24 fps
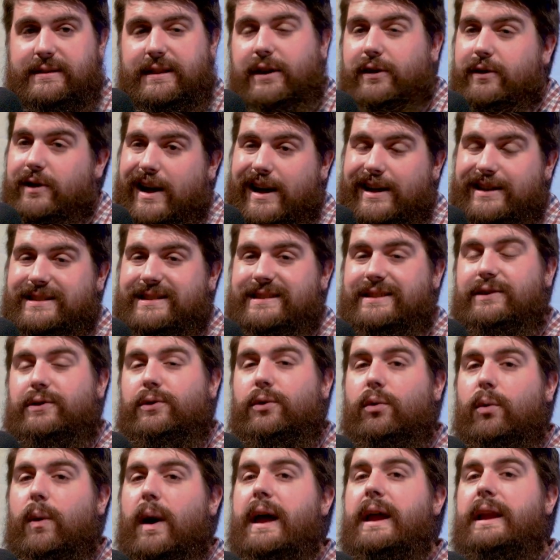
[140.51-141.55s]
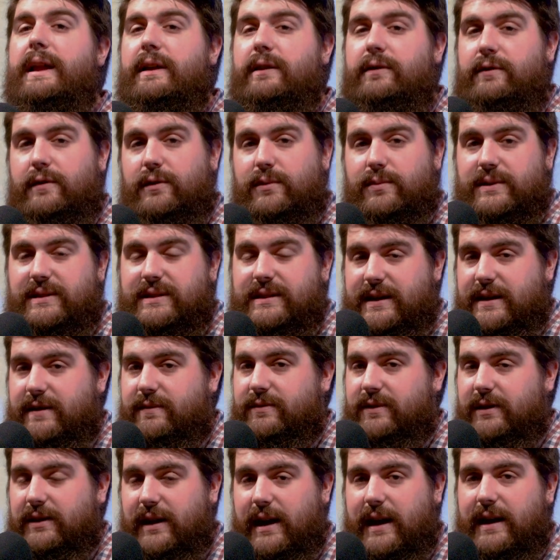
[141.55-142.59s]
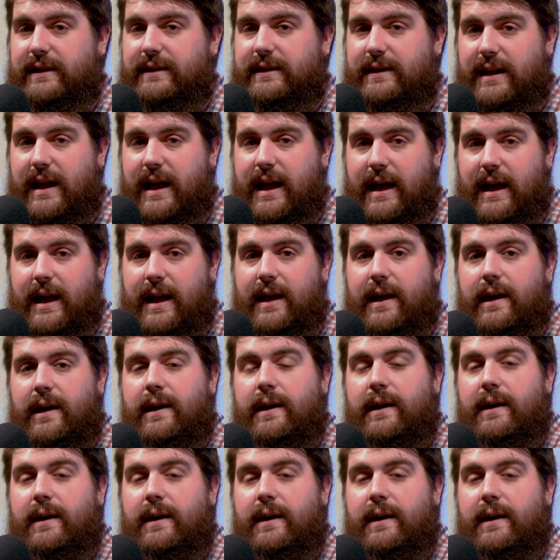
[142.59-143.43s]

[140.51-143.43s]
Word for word: They're not still waiting to receive the land today.